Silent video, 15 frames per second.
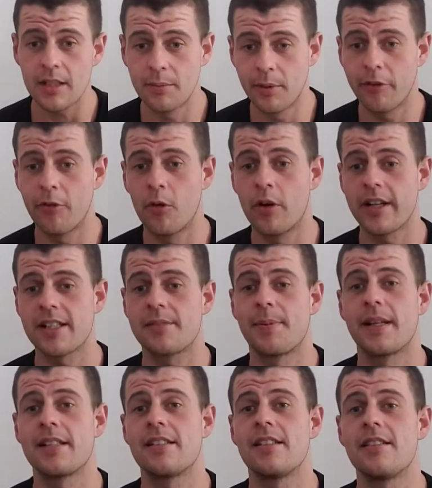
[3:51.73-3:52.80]
Before
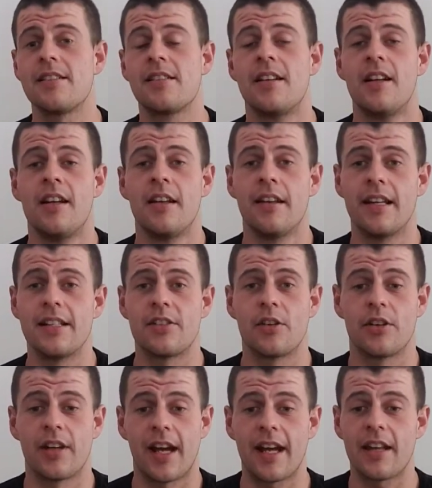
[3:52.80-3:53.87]
expenses, this
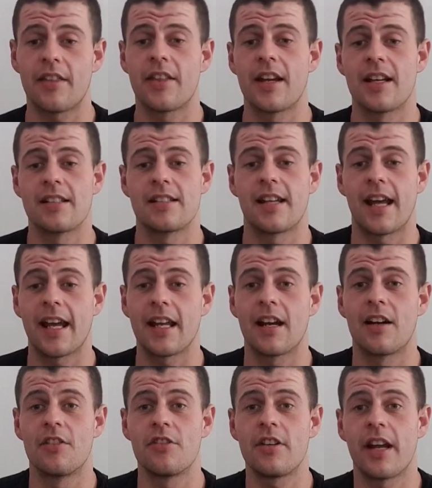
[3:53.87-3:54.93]
earned
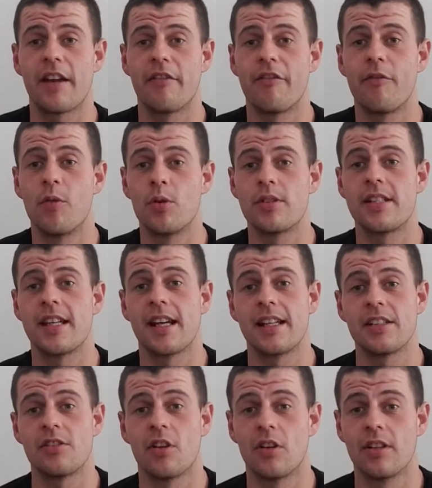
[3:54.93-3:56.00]

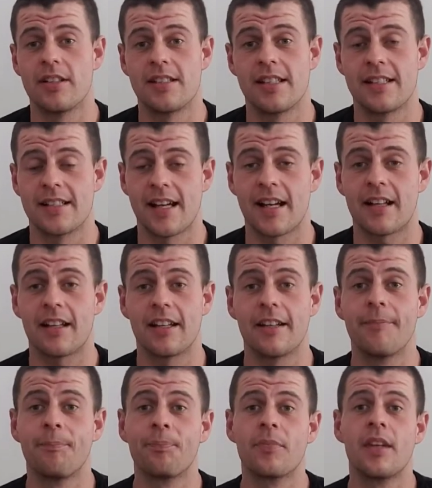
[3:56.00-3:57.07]
$8,848
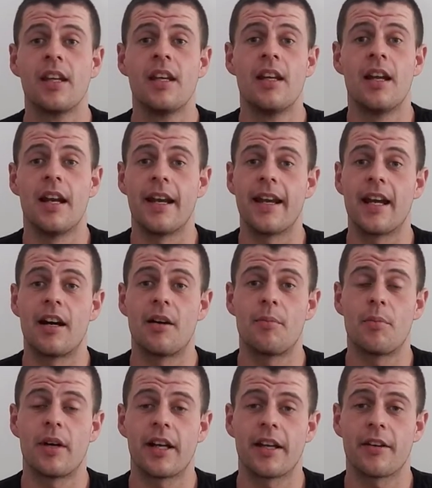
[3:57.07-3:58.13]
exactly. Now,
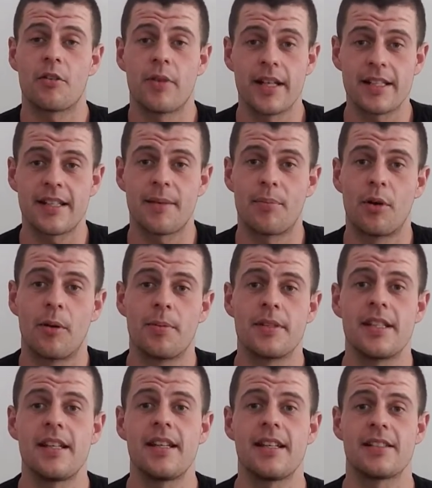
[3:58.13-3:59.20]
my Queensland
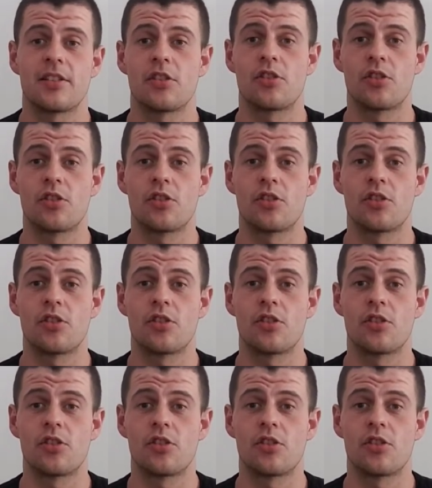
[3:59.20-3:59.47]
property is a